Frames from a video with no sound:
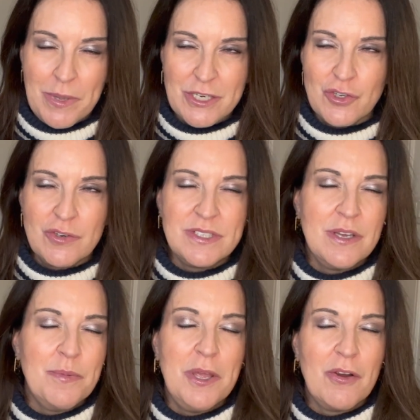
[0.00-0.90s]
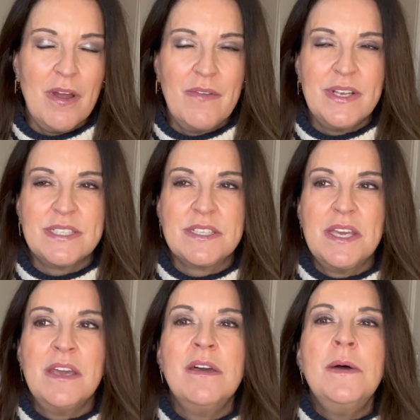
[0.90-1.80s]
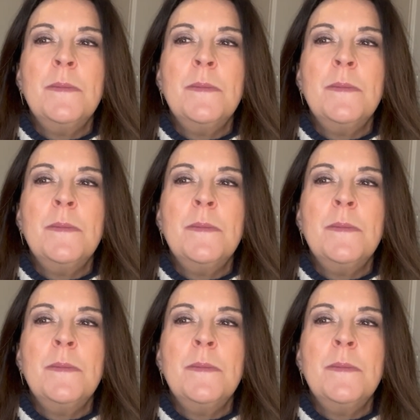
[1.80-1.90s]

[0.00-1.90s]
pictures up here, obviously.